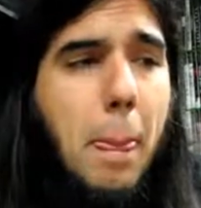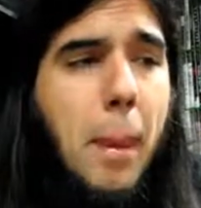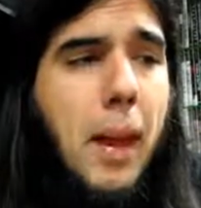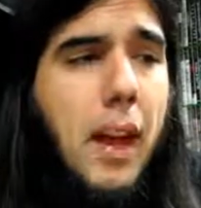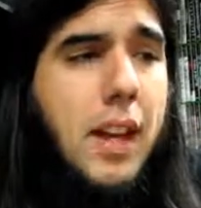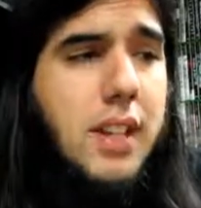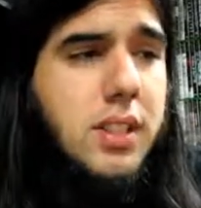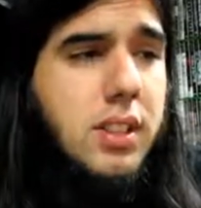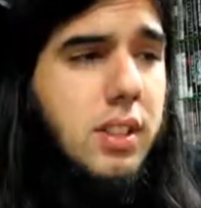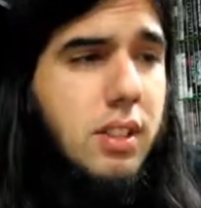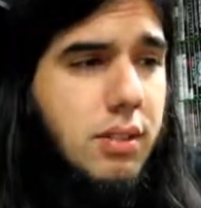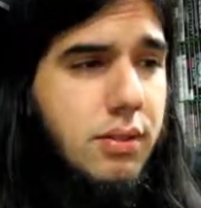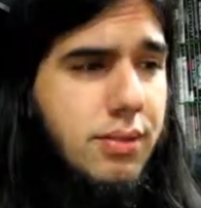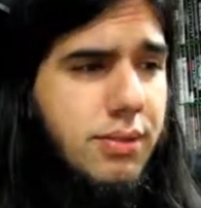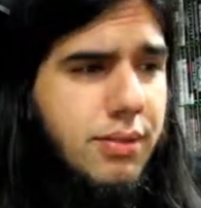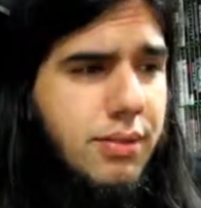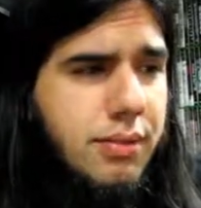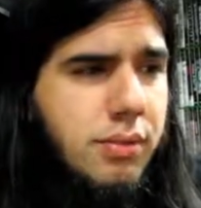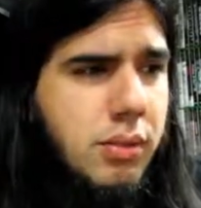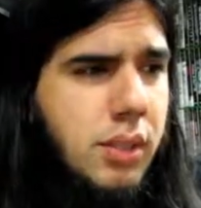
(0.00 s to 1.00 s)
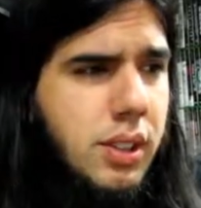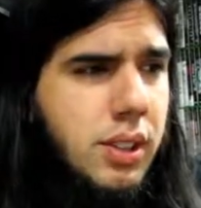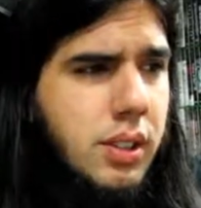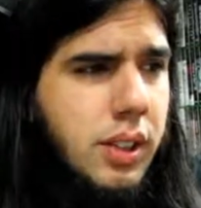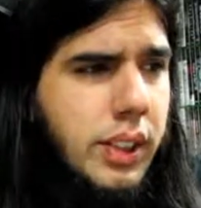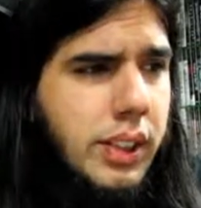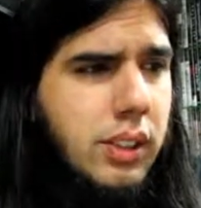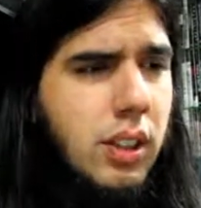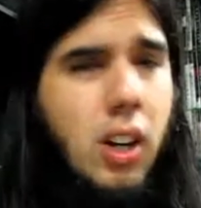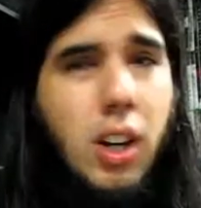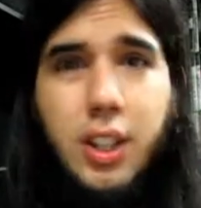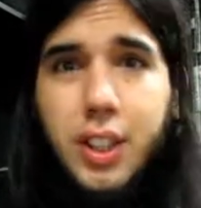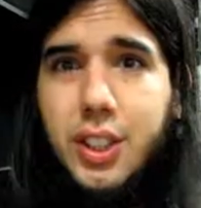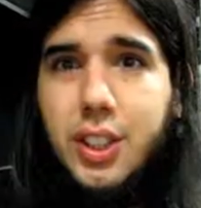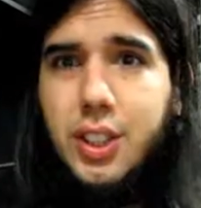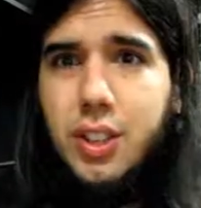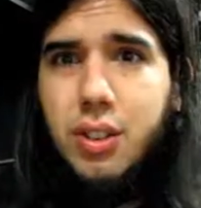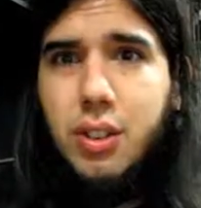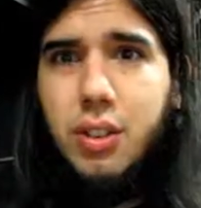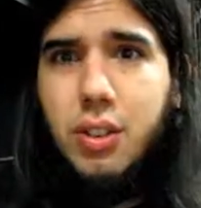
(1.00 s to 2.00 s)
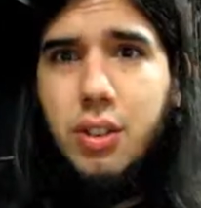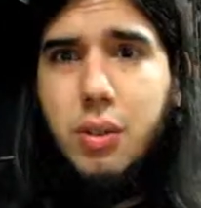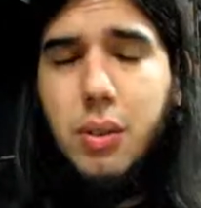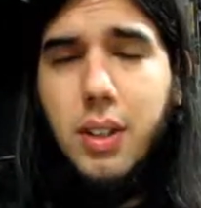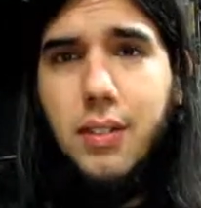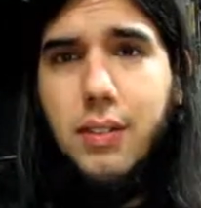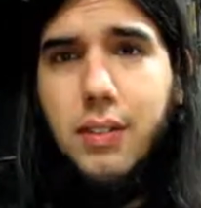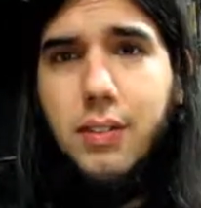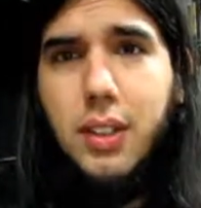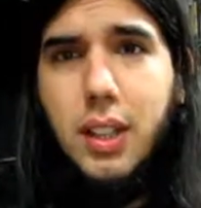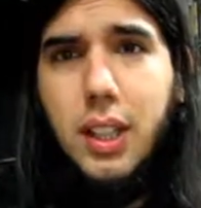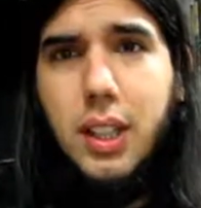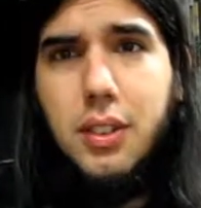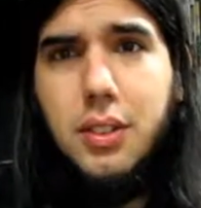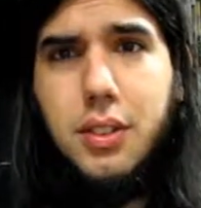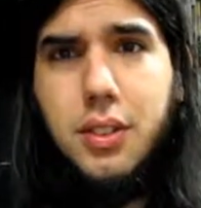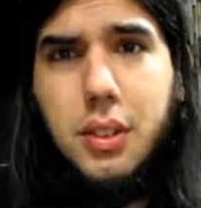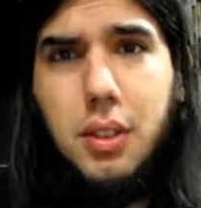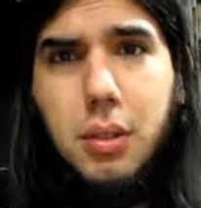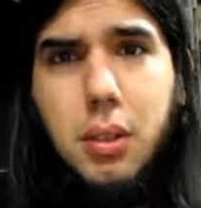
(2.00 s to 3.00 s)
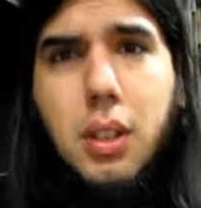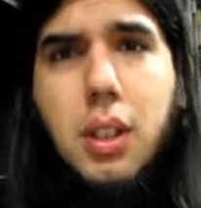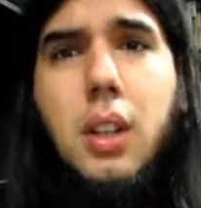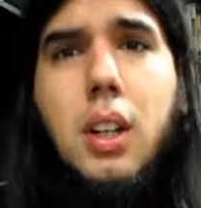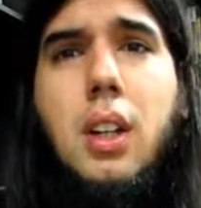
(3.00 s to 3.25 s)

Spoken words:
as of like August 2015. So